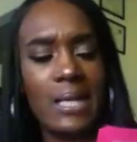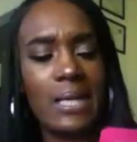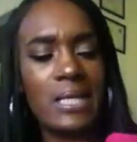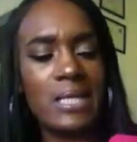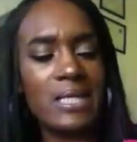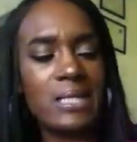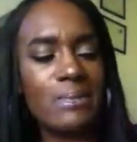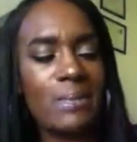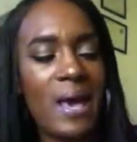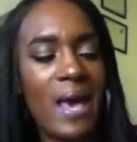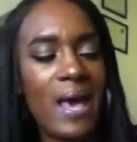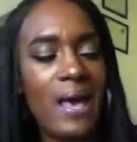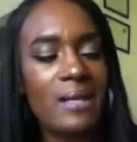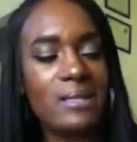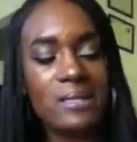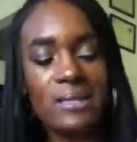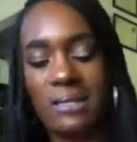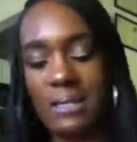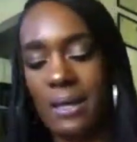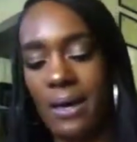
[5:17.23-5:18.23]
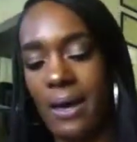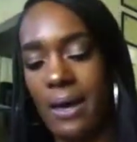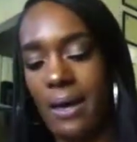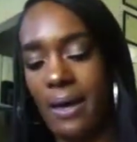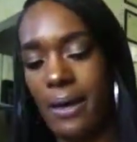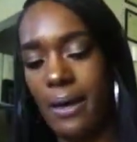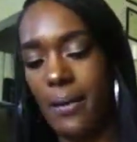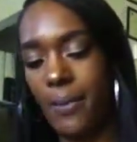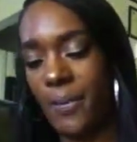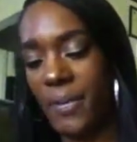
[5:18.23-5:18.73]
And this mask
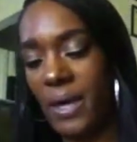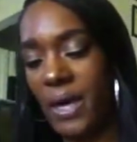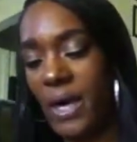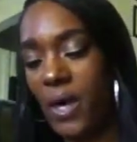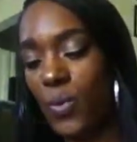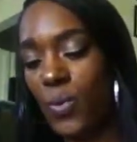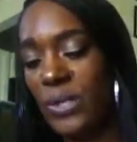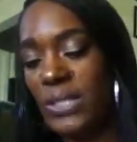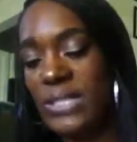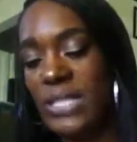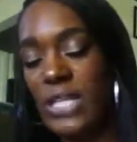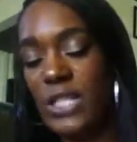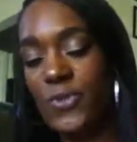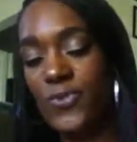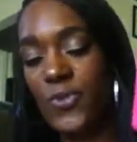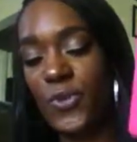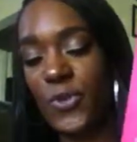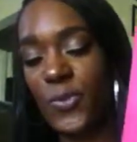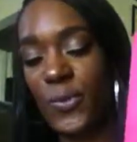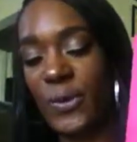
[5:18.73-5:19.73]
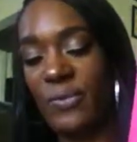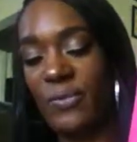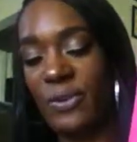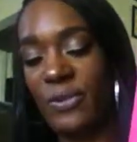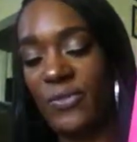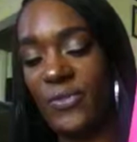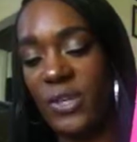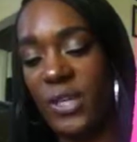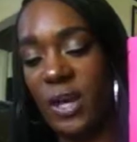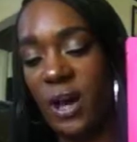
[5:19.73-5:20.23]
retails for
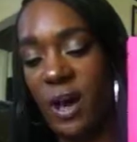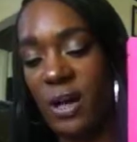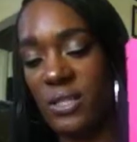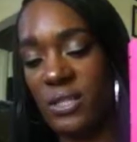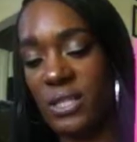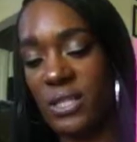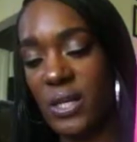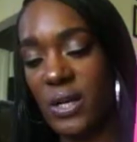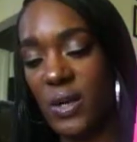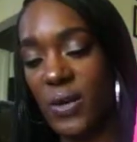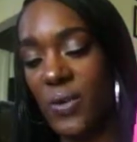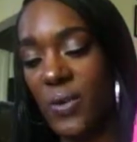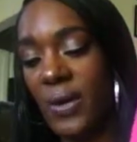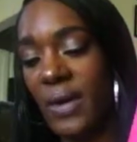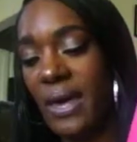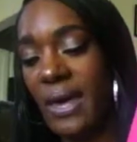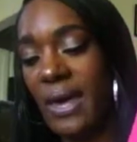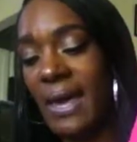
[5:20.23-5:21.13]
$3.50 also.